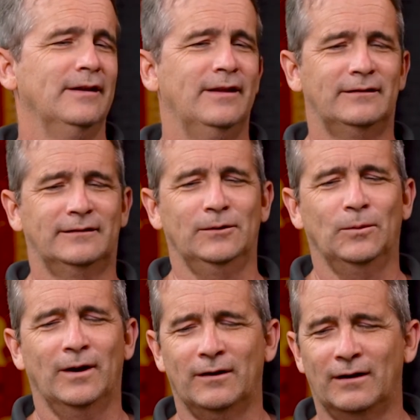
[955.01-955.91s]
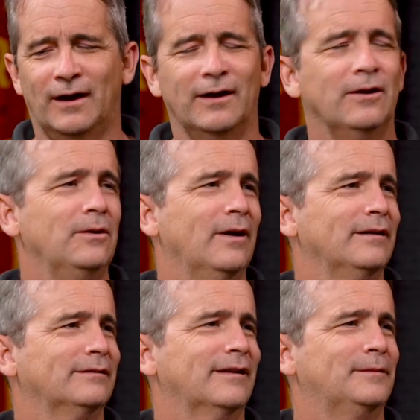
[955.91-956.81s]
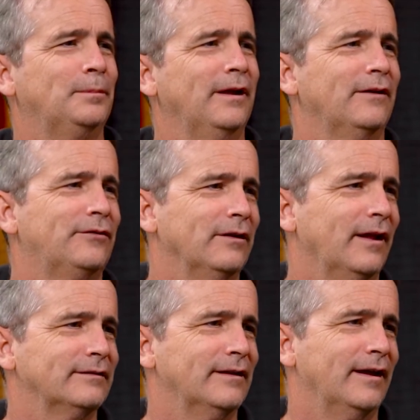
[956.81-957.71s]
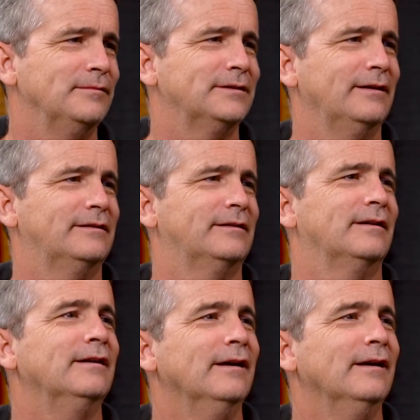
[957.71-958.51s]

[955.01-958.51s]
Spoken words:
That's Cyrious. It's a play off our last name, Saint Cyr.